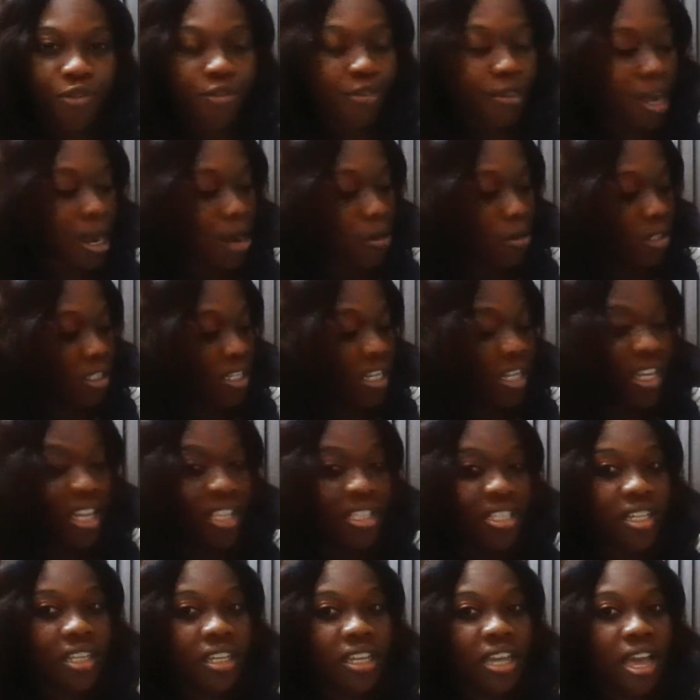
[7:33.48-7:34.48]
I'll take it
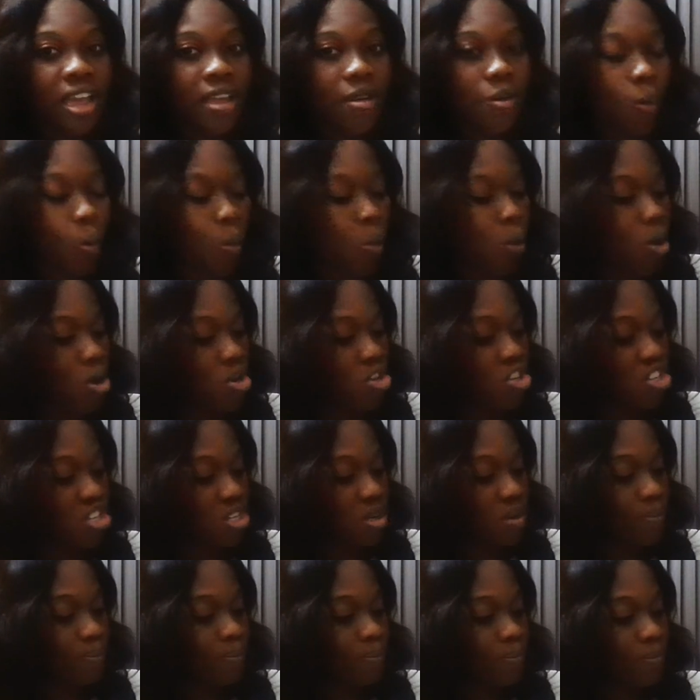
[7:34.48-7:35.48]
again. Watch.
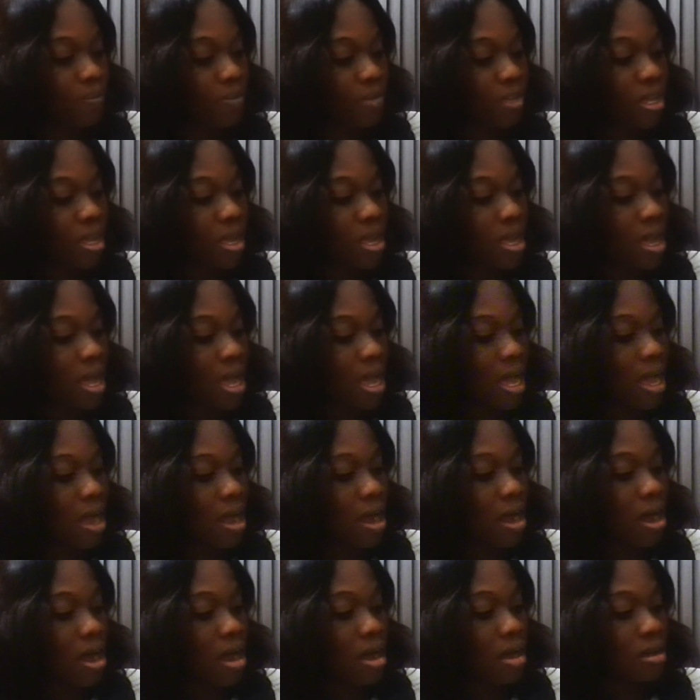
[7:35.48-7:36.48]

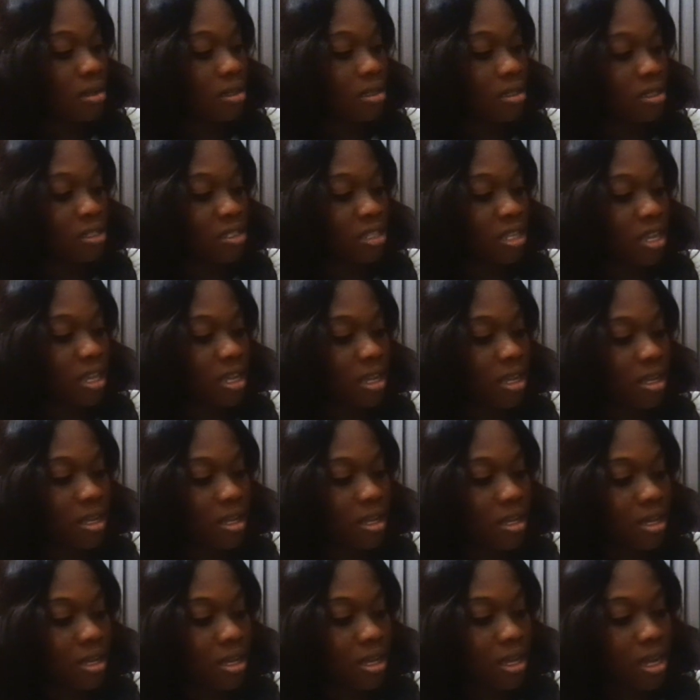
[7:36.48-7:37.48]
See?
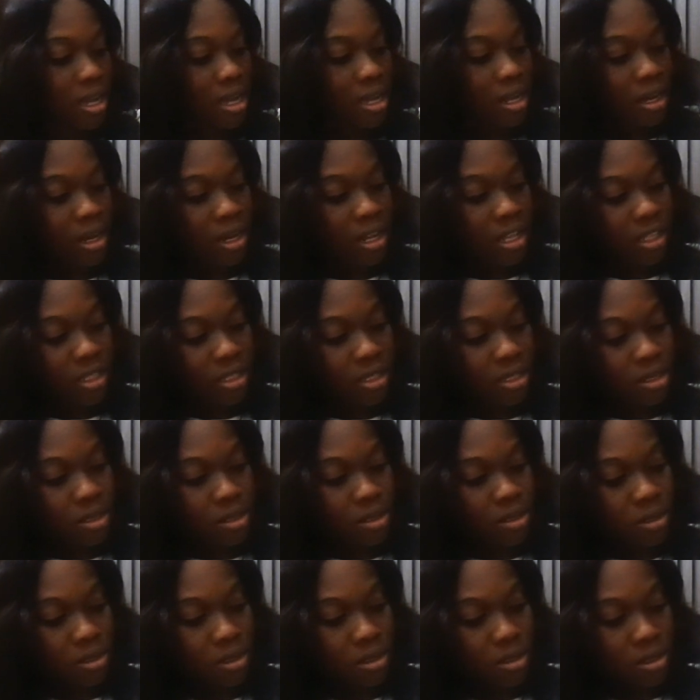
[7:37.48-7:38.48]
A
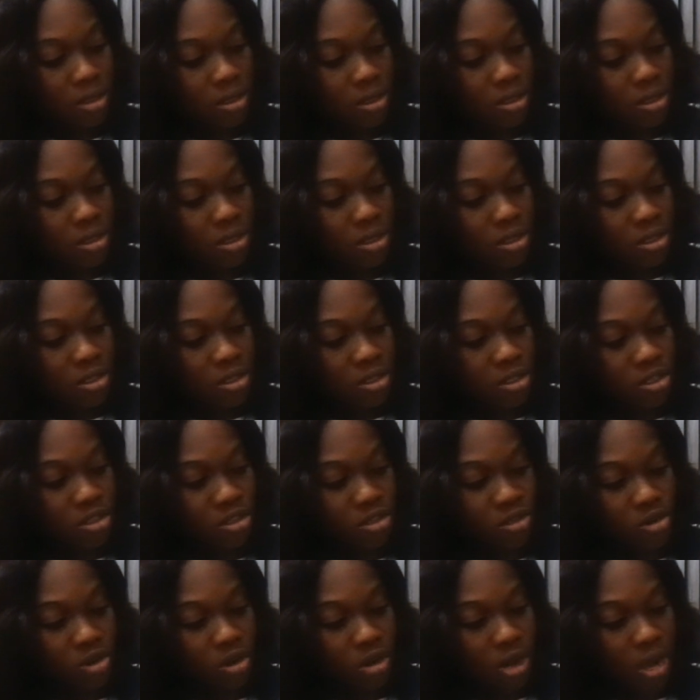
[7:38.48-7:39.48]
little
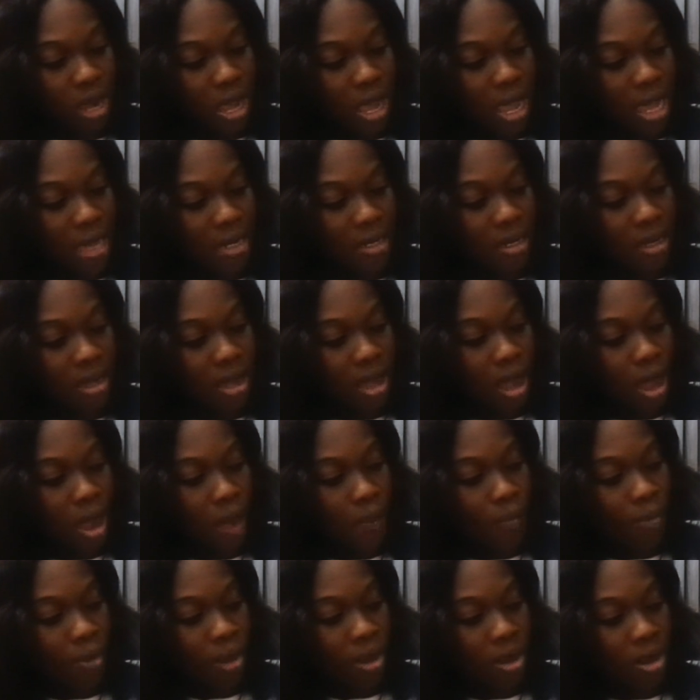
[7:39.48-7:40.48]
stroke and the
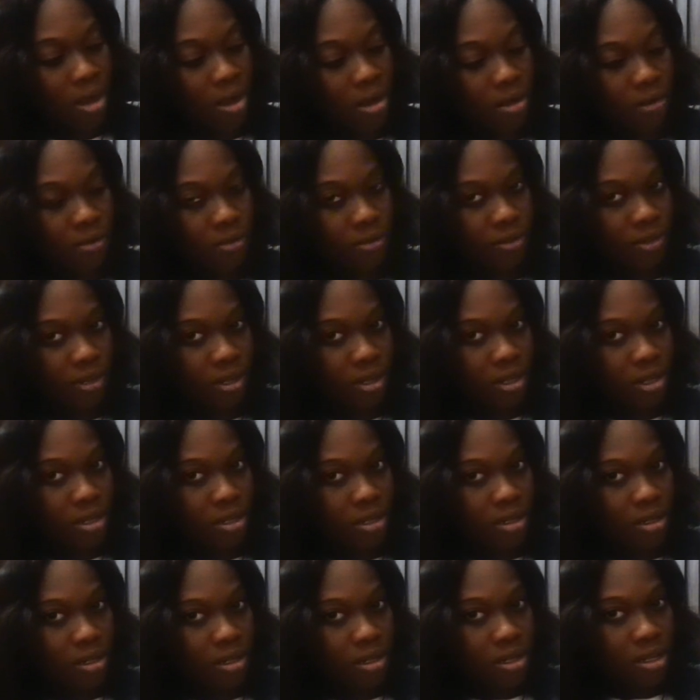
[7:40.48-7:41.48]
up curve,
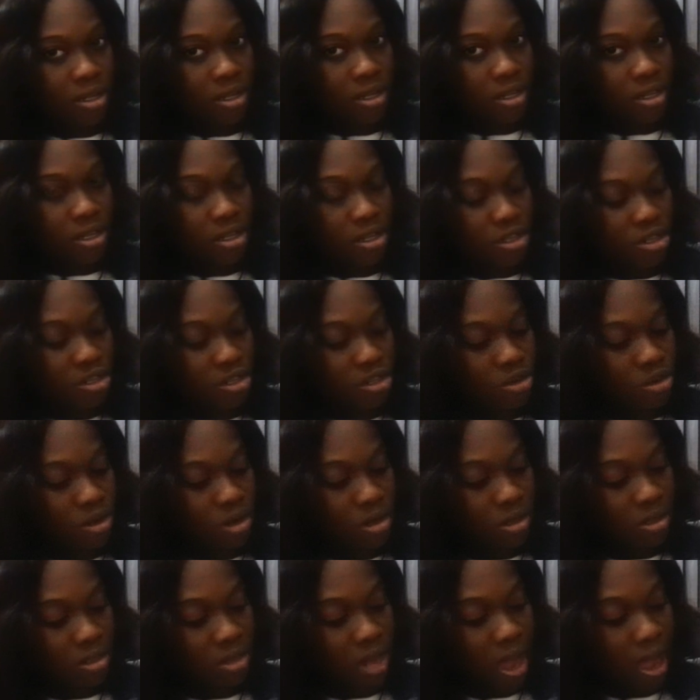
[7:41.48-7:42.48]

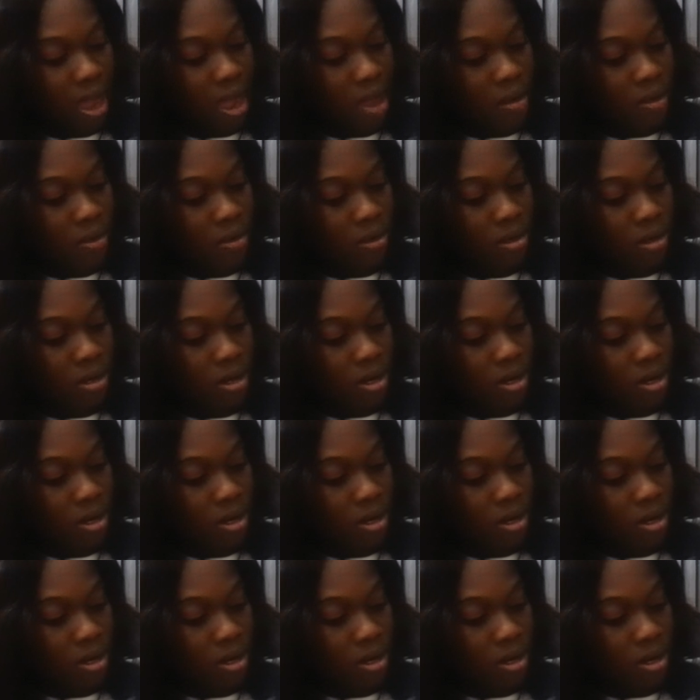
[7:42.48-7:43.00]
stroke down,